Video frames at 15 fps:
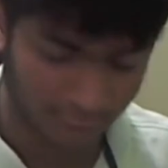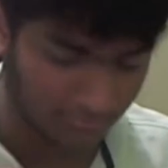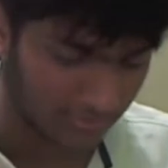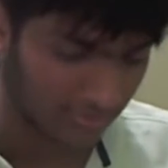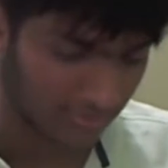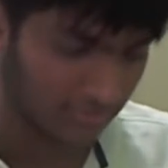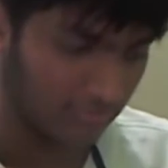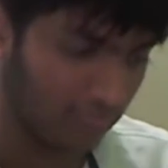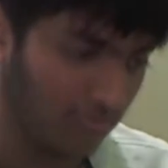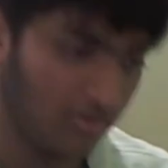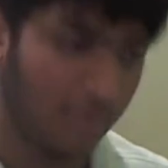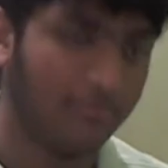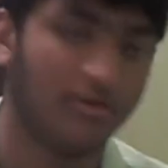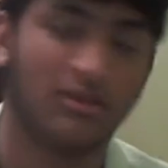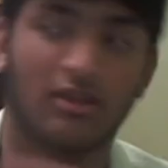Yeah, the
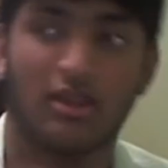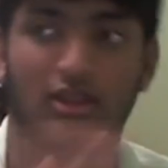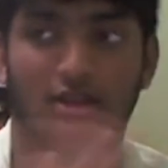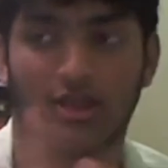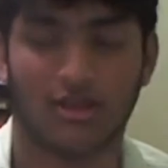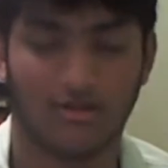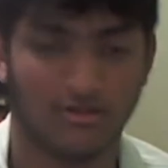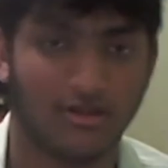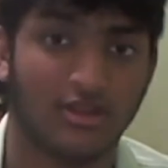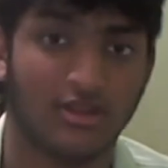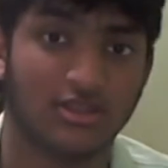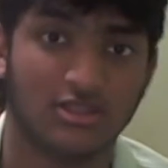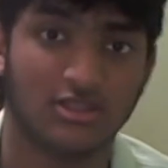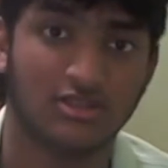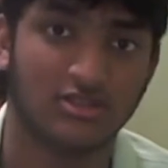whoop and nay and all that
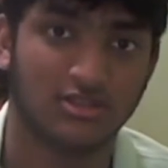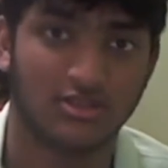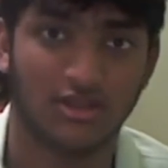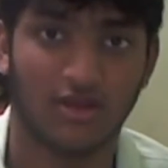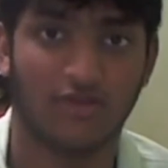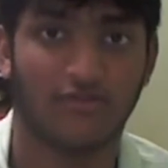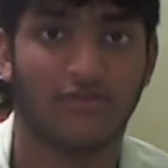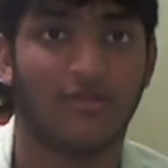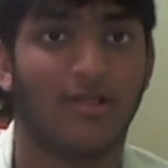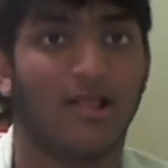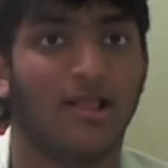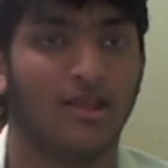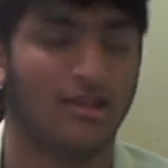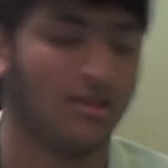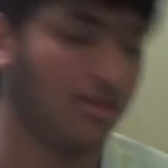stuff,
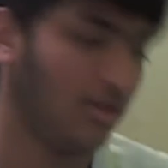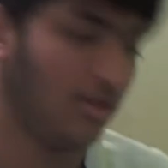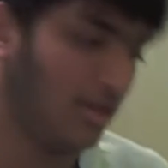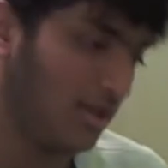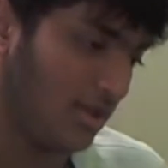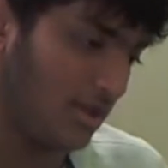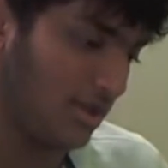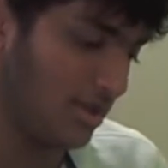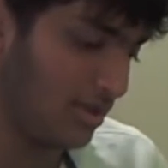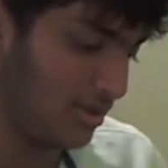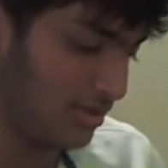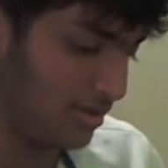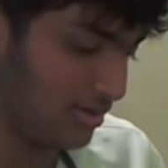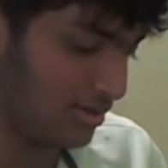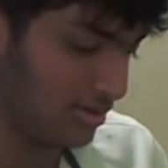
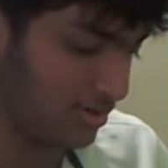and